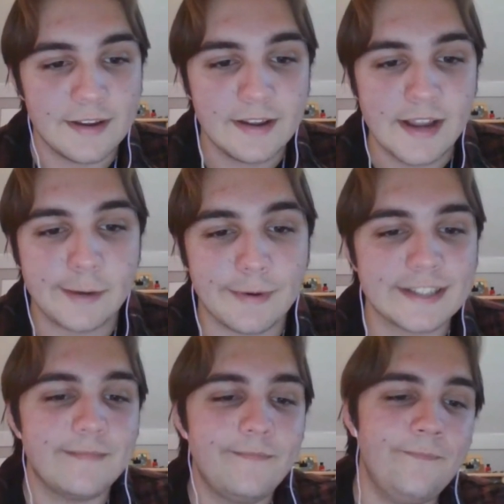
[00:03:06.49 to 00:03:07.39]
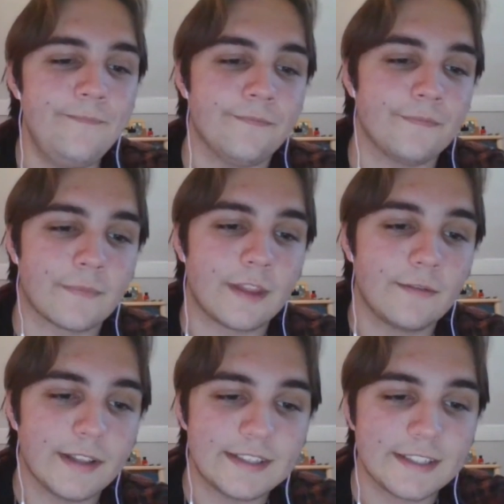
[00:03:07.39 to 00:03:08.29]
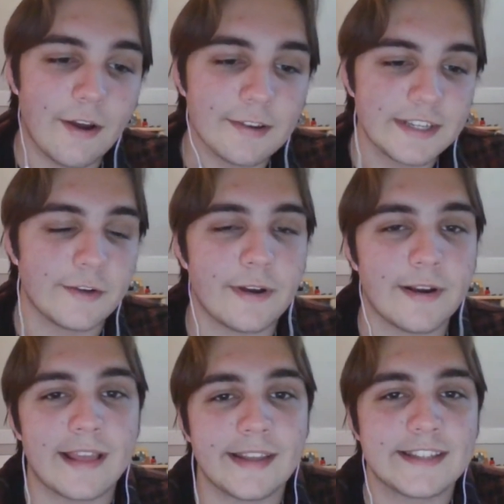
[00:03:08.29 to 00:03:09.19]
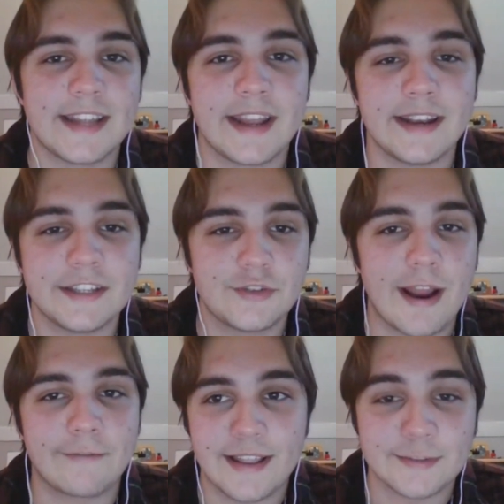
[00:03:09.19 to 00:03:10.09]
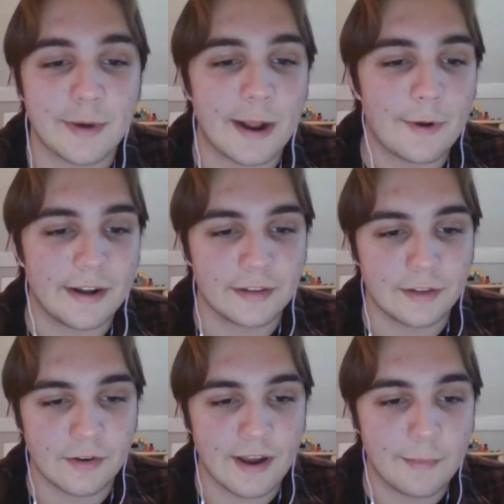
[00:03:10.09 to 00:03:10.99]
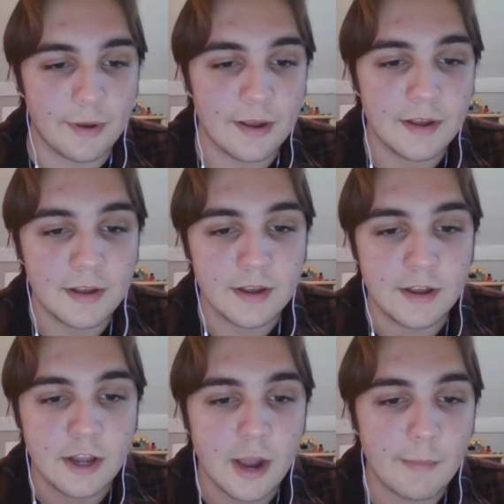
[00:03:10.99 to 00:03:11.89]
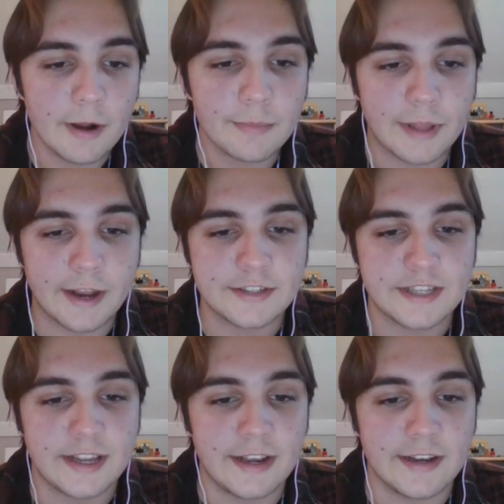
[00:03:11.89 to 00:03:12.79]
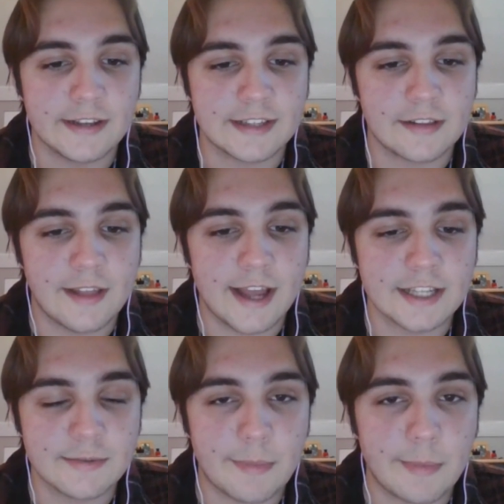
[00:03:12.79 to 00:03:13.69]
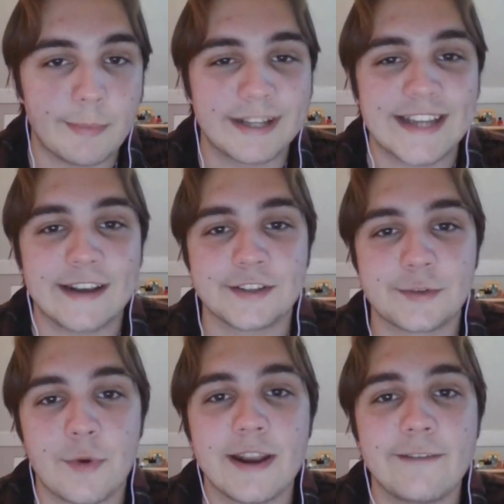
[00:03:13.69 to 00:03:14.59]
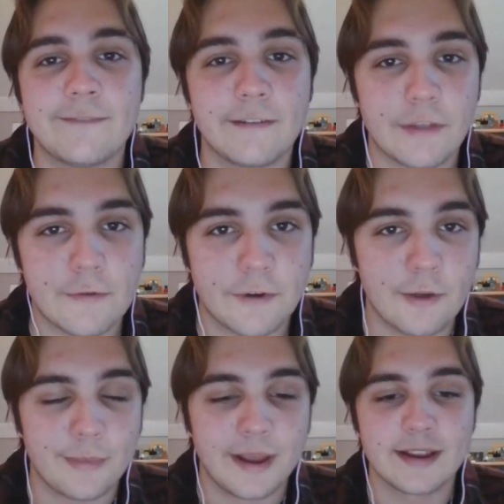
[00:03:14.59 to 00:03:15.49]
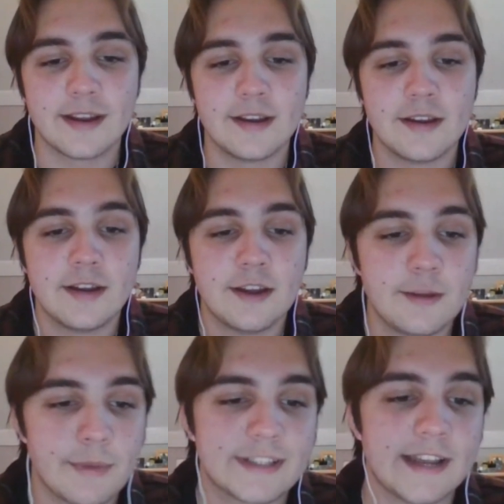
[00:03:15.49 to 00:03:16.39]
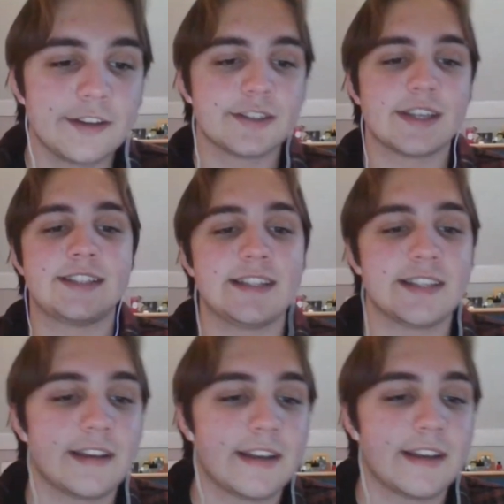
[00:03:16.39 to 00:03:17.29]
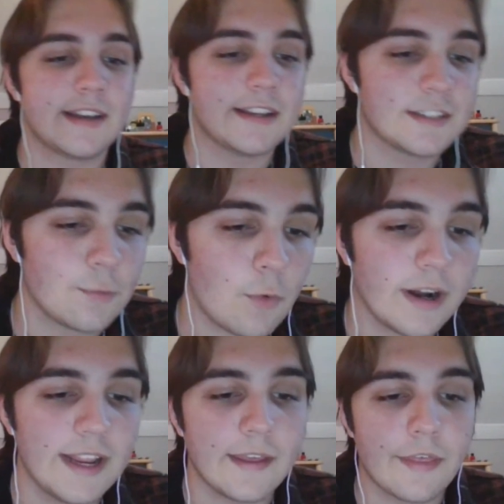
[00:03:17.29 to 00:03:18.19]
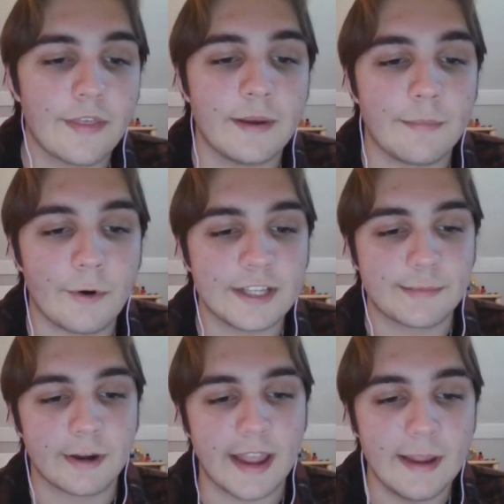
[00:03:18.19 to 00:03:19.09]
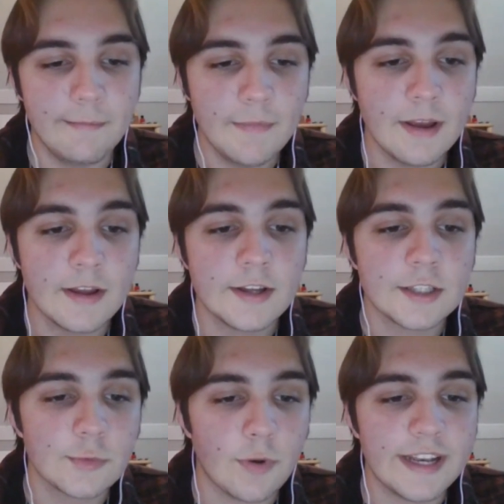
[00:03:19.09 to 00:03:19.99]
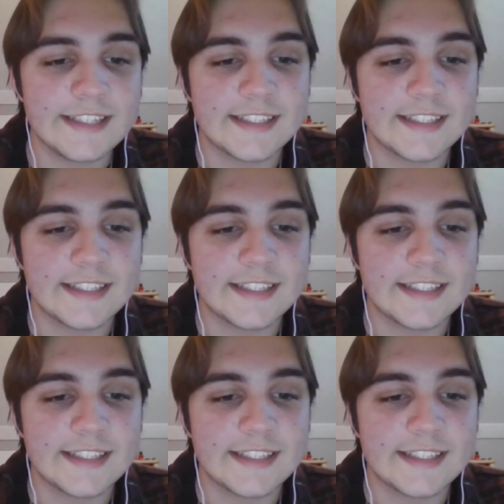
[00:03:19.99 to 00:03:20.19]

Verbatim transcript: let's so how's he doing at least in his draft class, right? That's what I wanted to look up. Among players in this class, remember McDaniel's 25th overall pick. McDaniel's this season is 20th in points per game, 22nd in three-point percentage,